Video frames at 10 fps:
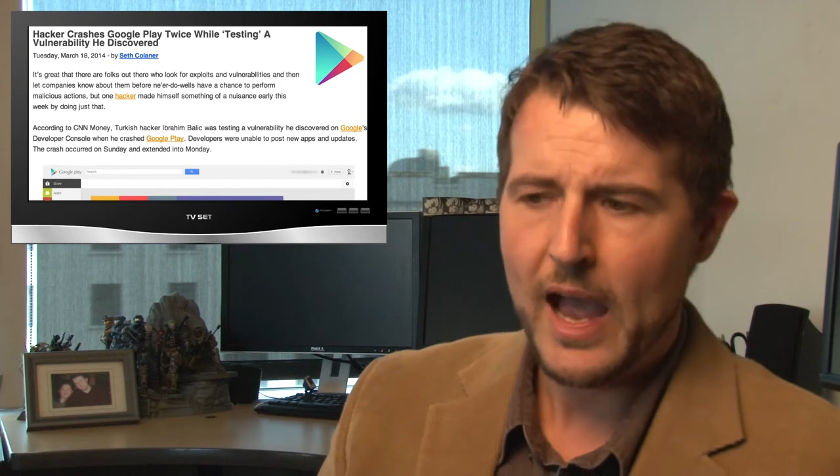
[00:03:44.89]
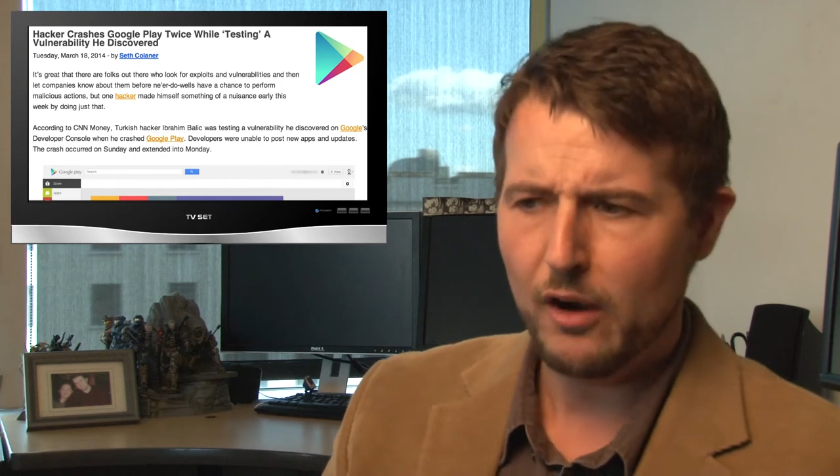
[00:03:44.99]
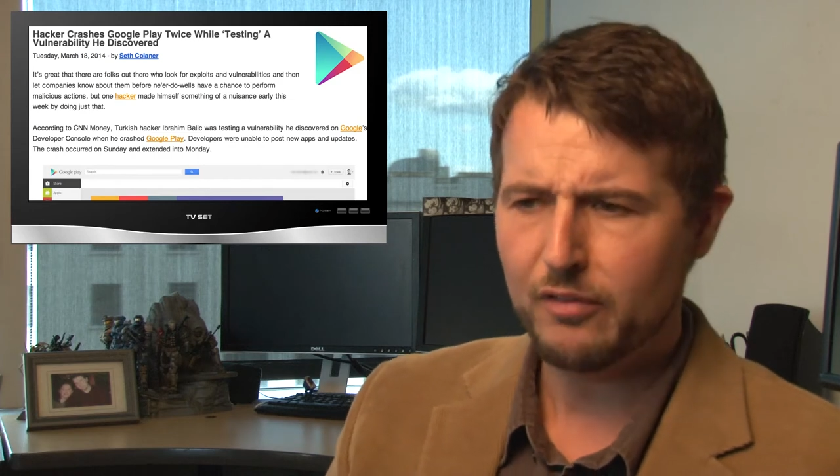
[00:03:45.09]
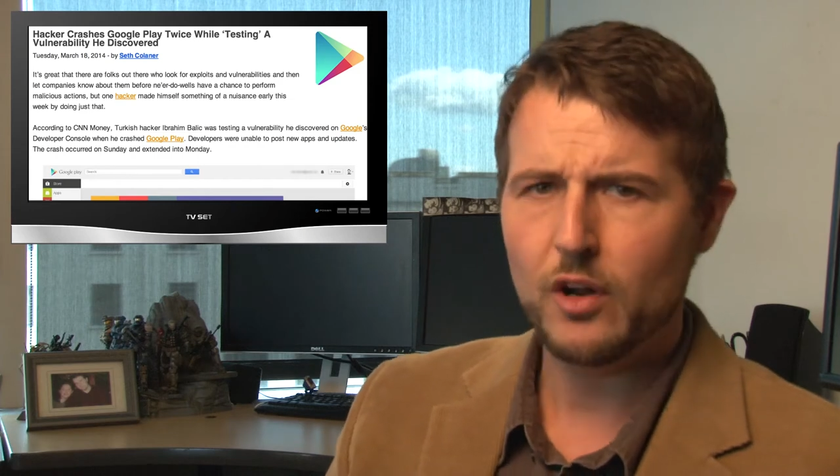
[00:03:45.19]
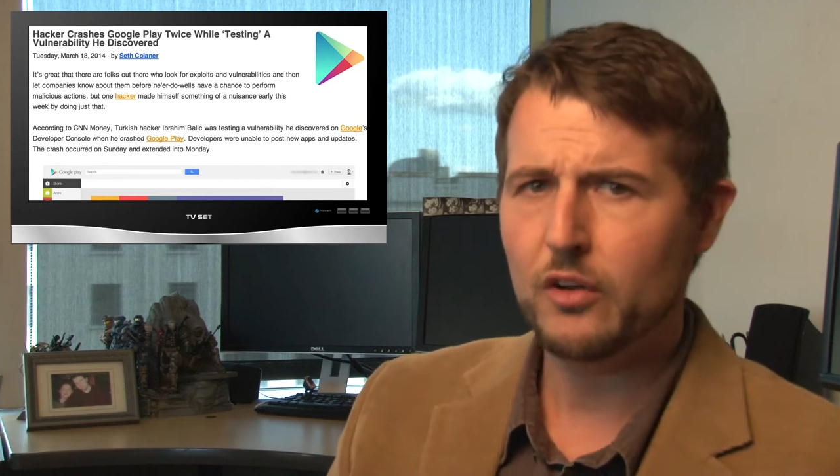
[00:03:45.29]

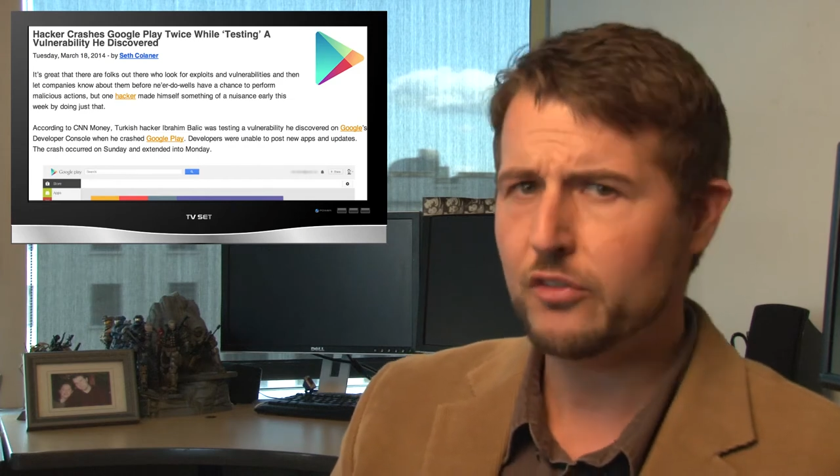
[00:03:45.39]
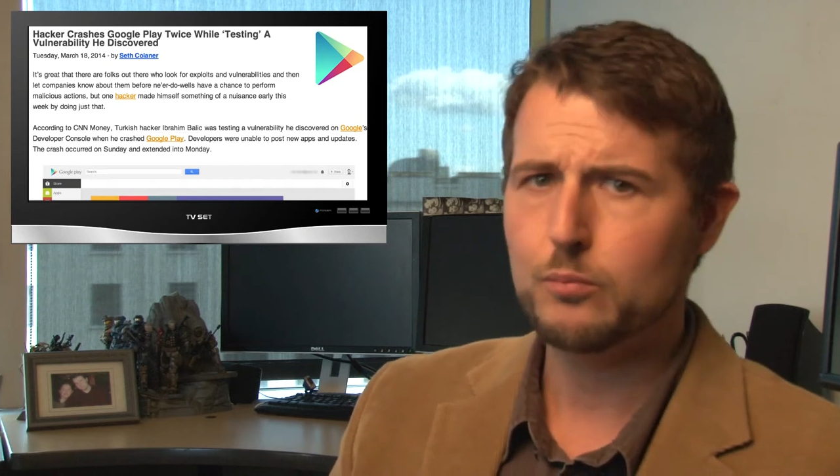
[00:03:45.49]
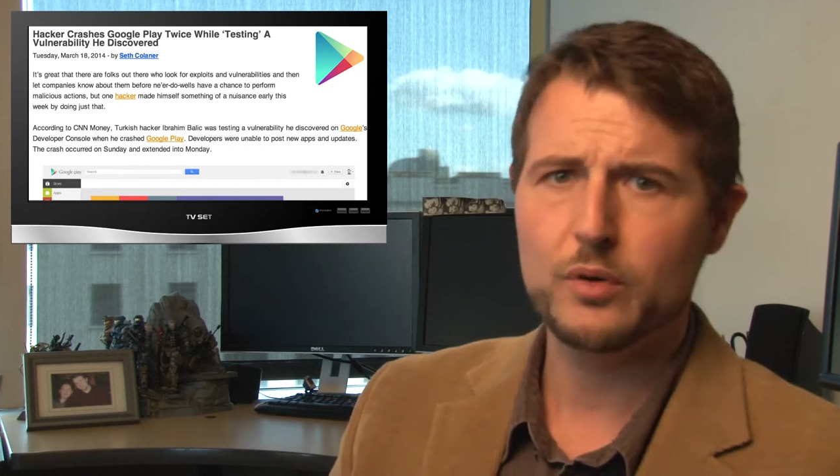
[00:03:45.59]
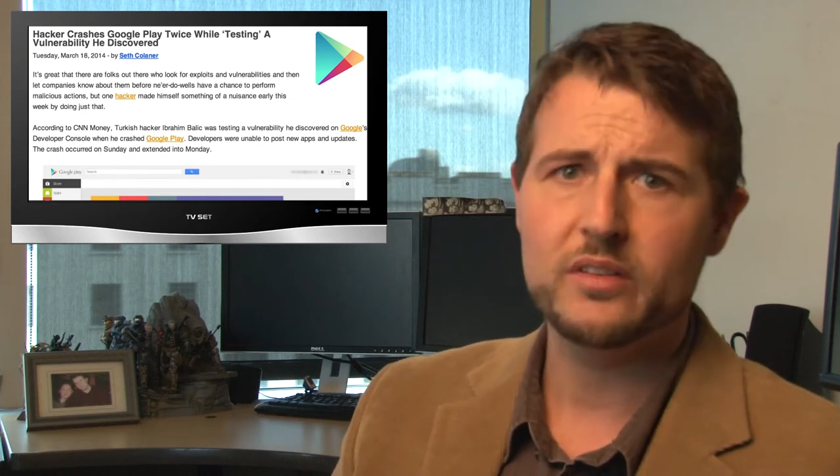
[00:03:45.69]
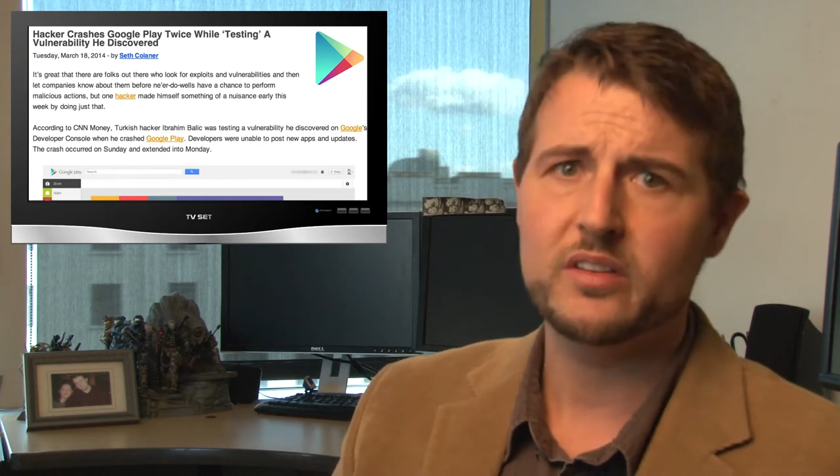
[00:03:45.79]
However, it also
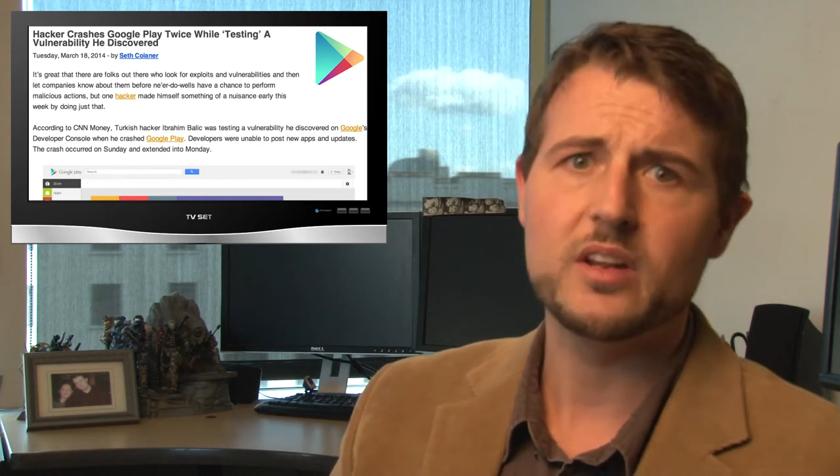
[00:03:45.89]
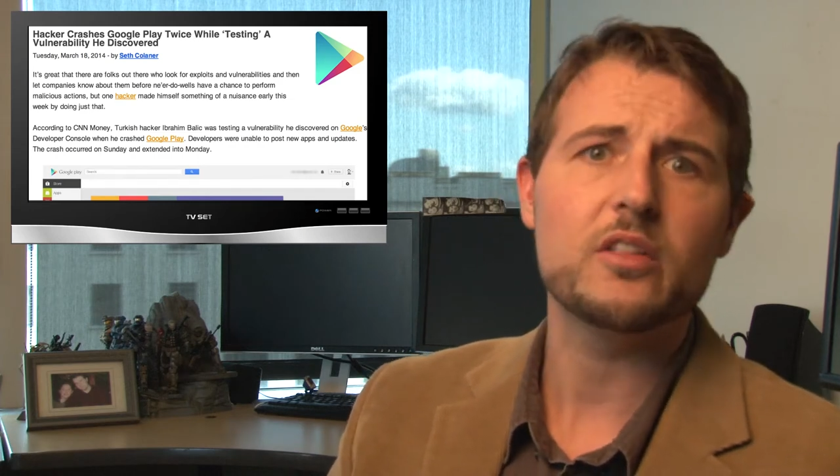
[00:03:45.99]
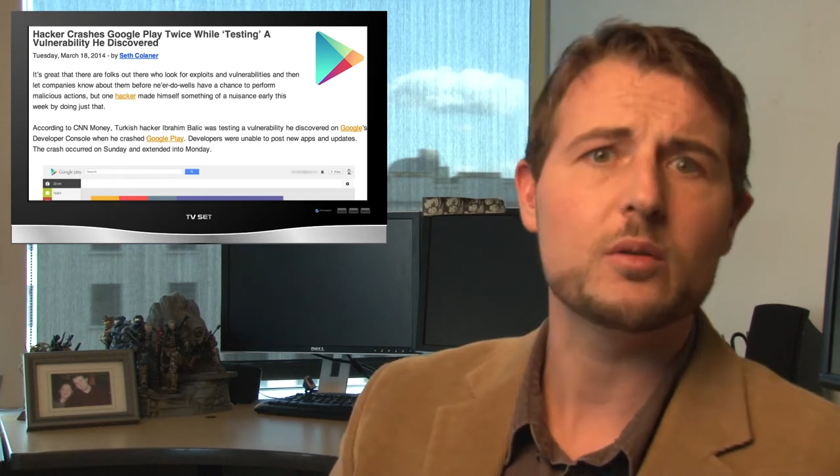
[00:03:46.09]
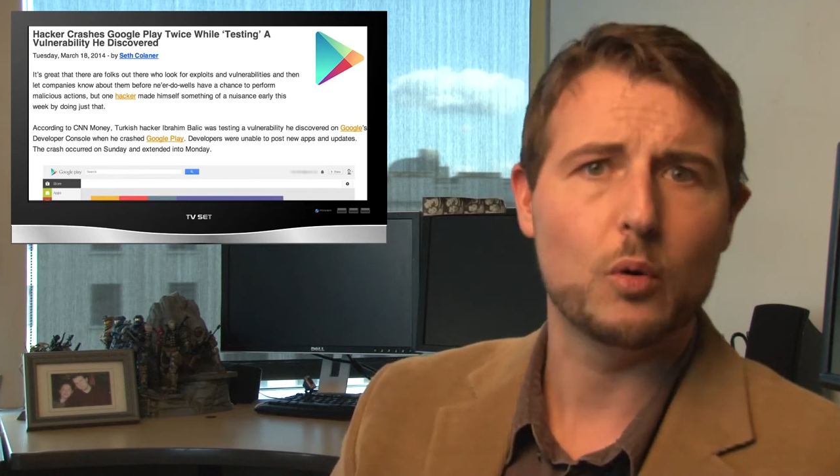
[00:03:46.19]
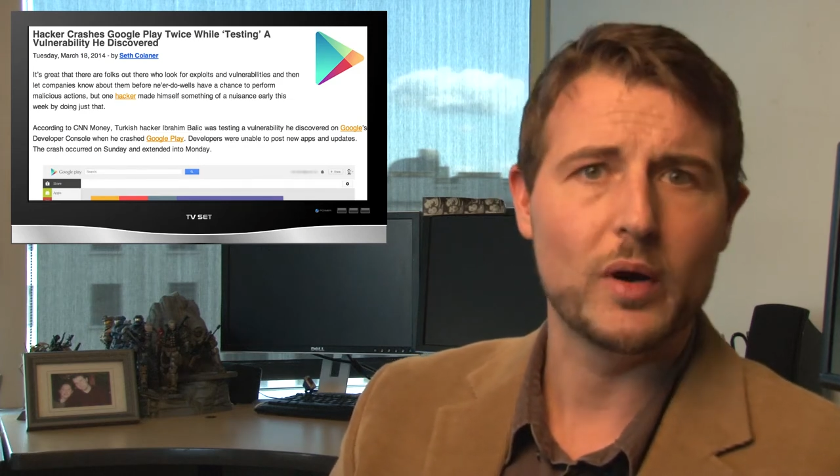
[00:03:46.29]
brings
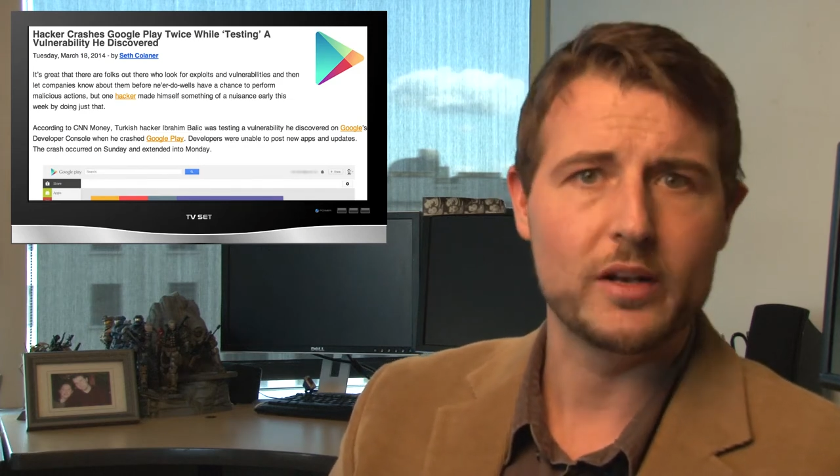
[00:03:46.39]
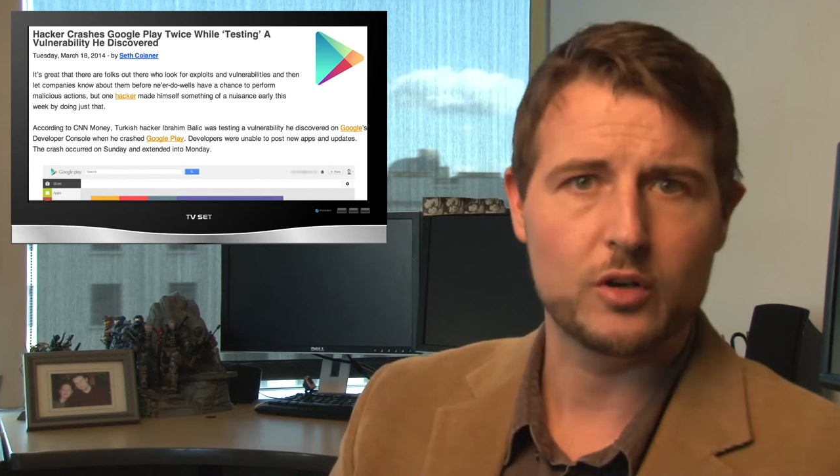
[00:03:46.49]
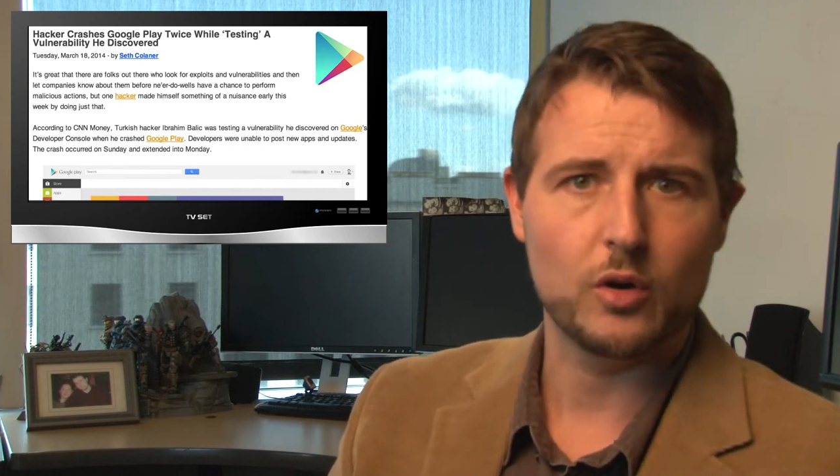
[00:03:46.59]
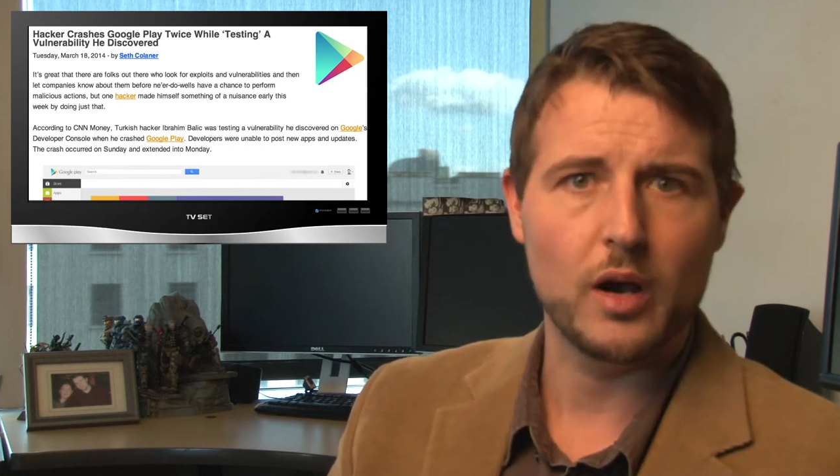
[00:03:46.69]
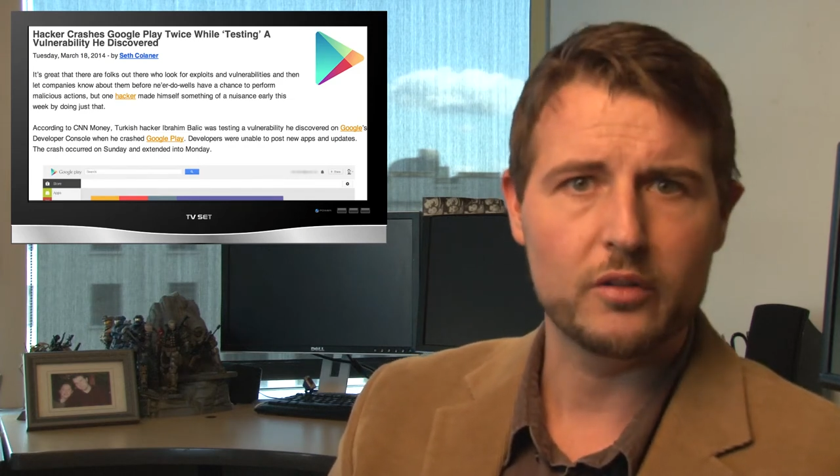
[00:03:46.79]
another point
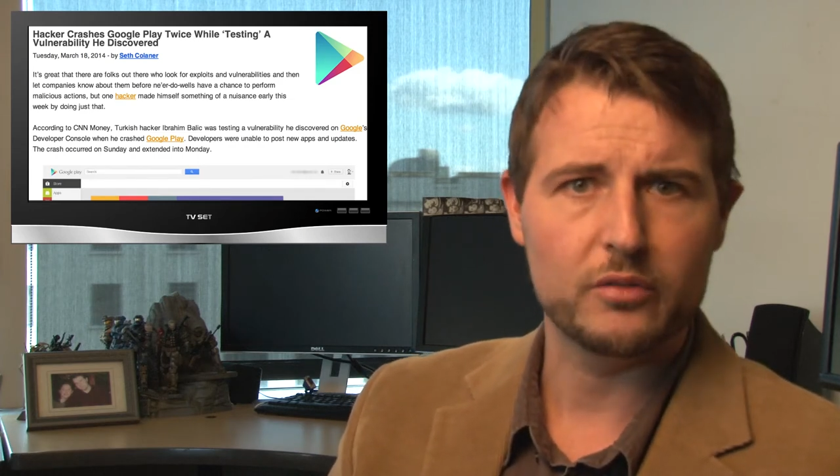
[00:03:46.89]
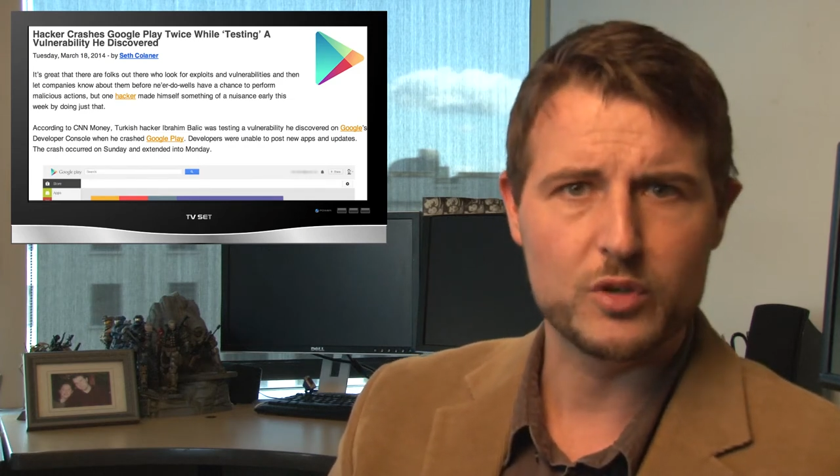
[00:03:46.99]
across,